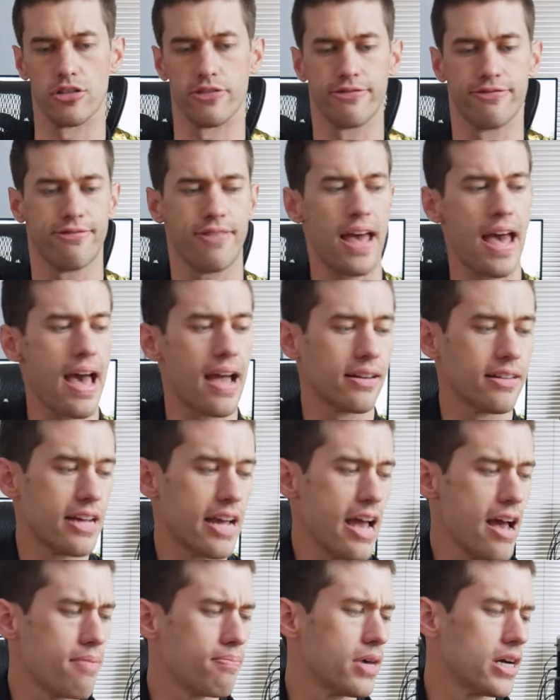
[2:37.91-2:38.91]
In fact,
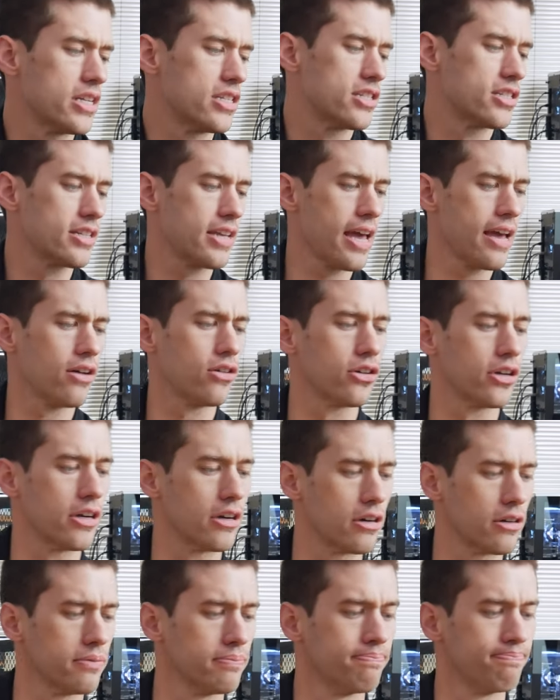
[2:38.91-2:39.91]
I have my scale
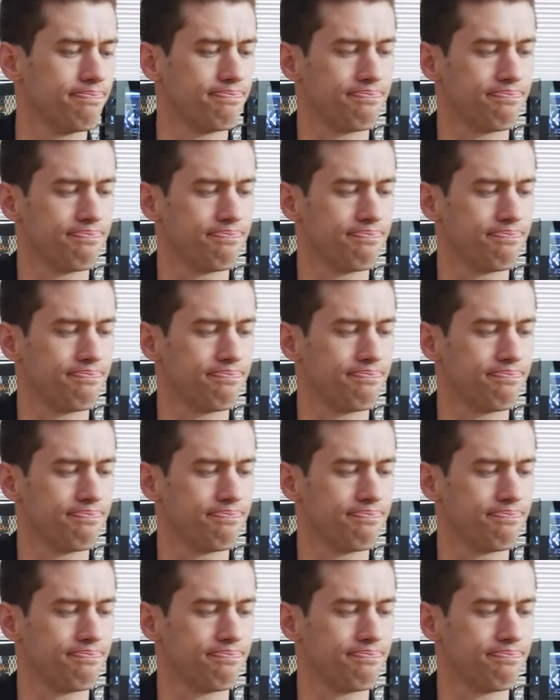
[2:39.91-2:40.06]
here